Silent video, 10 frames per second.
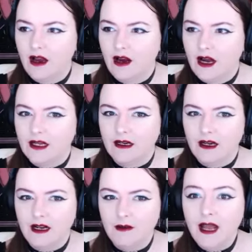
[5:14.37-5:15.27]
All right.
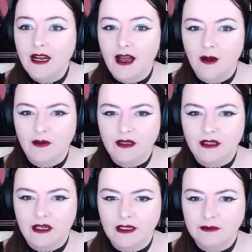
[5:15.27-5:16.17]
I'm heading up this
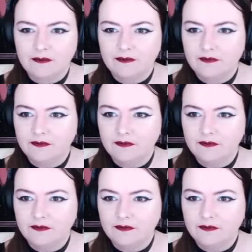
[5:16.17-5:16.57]
time.